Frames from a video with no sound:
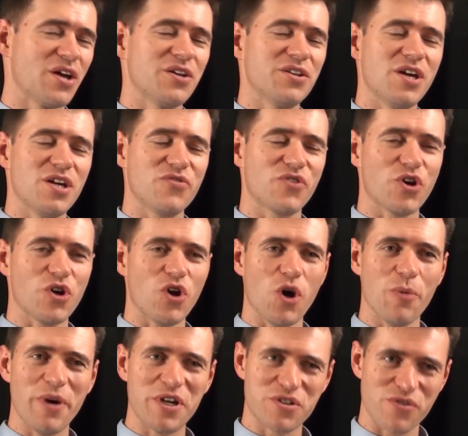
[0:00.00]
Now you've got a
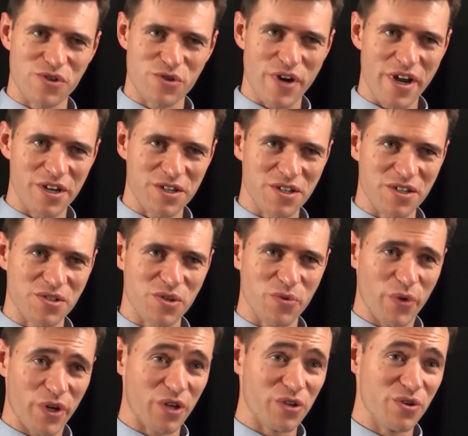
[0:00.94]
whole bunch of strategies that
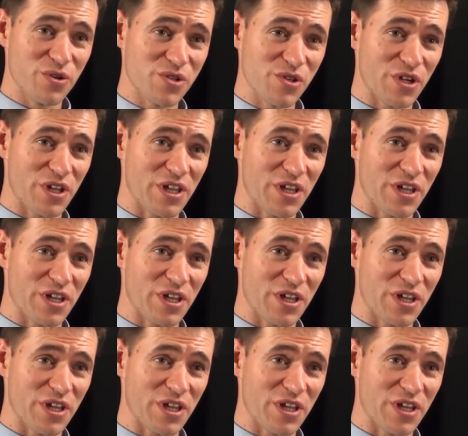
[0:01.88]
we can use in the